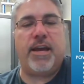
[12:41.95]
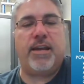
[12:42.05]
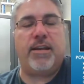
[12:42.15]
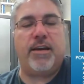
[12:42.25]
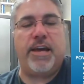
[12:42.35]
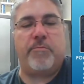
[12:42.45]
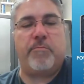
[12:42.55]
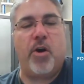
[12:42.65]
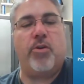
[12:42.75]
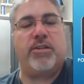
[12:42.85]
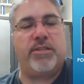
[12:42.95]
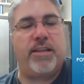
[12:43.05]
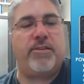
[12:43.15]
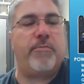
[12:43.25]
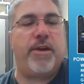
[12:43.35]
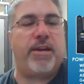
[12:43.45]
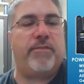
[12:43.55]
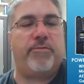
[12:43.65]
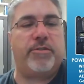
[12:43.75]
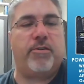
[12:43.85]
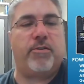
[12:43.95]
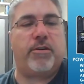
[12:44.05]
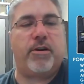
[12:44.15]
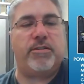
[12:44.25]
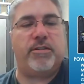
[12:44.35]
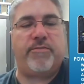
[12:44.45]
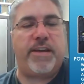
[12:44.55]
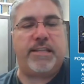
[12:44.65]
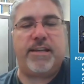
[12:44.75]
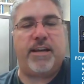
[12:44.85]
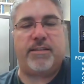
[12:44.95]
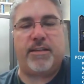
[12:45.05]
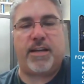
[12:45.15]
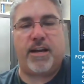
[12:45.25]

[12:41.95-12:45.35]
and the motors that they're making for solar cars is fantastic.